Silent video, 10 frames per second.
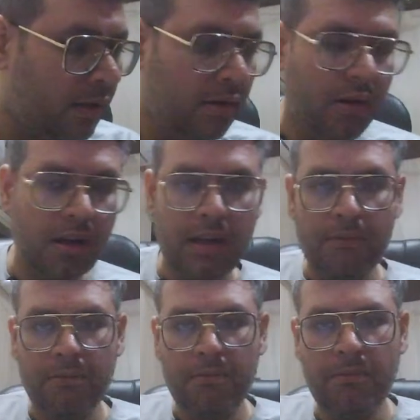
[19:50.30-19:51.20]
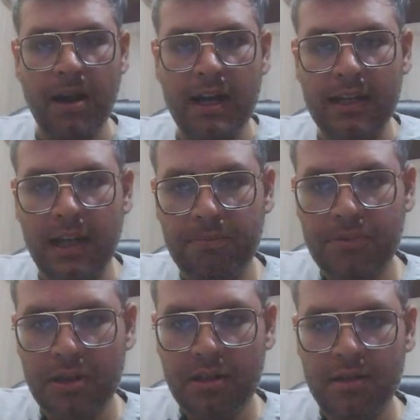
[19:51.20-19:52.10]
Okay, white
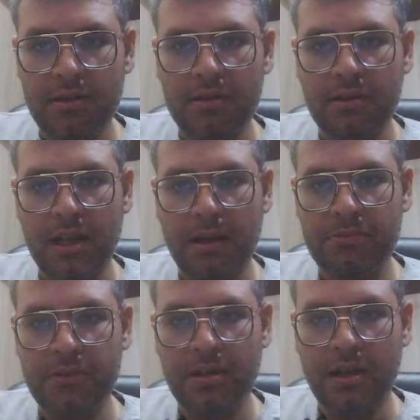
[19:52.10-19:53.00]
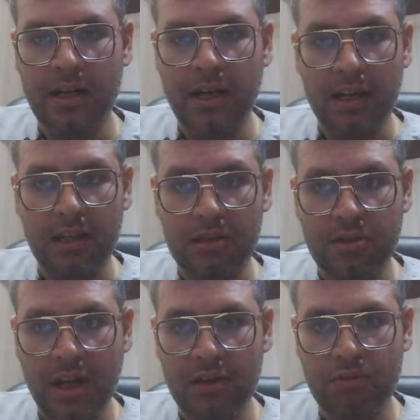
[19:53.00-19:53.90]
capture, capture, attacking,
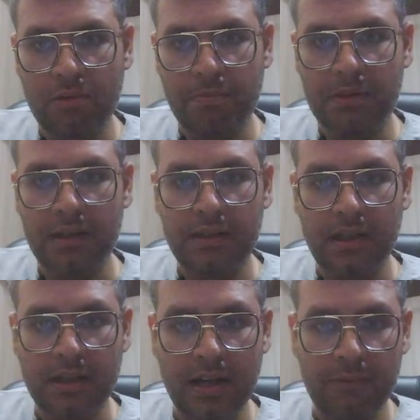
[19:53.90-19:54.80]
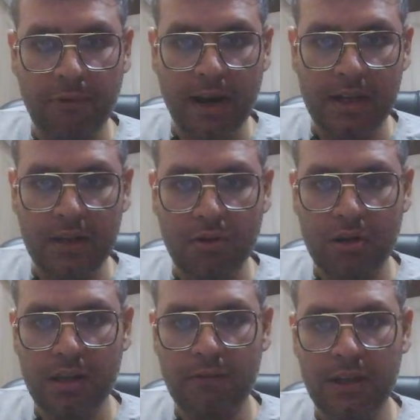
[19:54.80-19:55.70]
trying to open the center. And finally
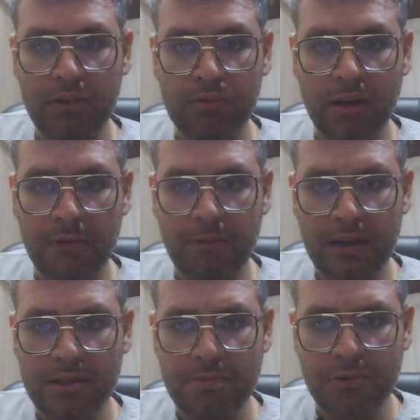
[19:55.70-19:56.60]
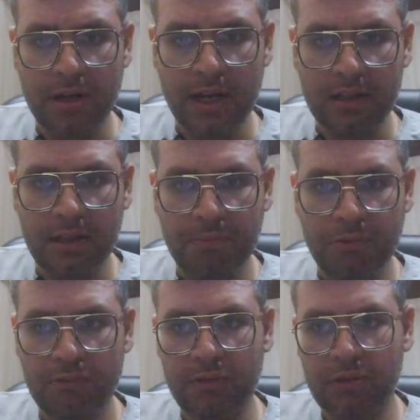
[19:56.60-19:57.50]
got the weak square. First protect the
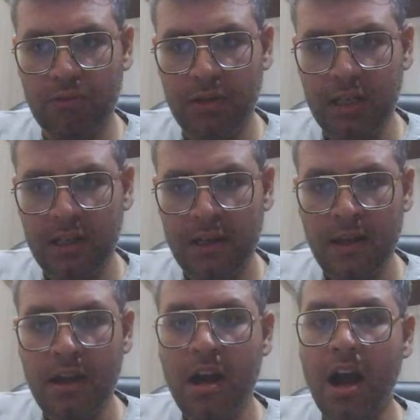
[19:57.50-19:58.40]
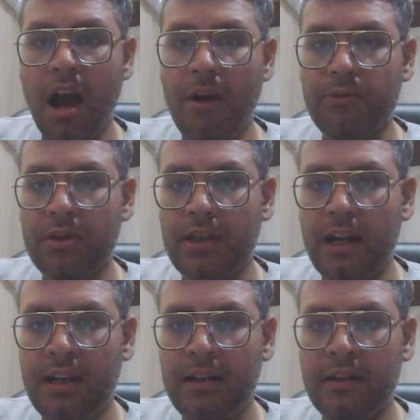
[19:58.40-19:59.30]
pawn with queen. After
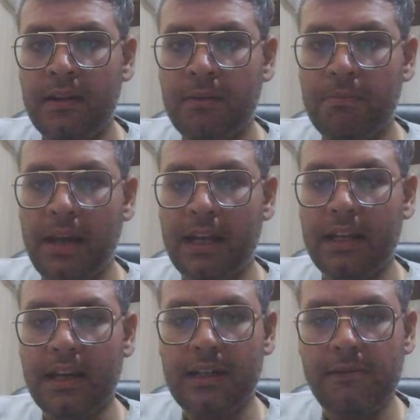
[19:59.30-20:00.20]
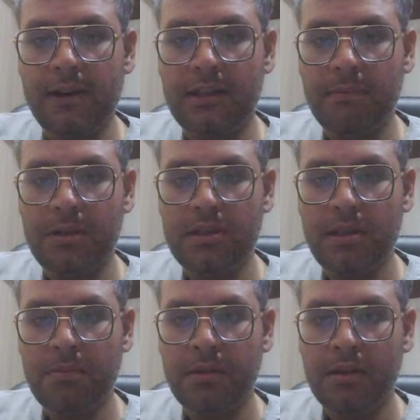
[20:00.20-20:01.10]
that, black activate the
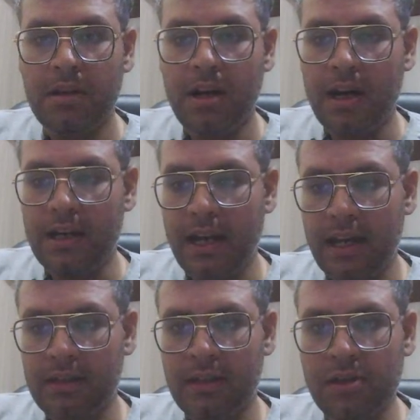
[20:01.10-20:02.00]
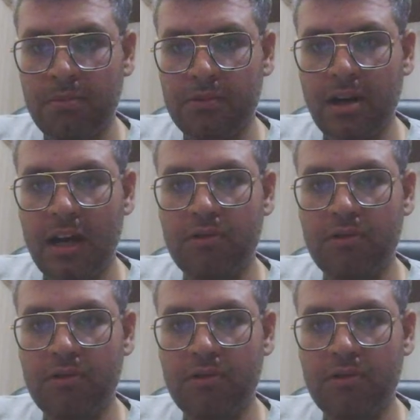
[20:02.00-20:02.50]
bishop, attack the try to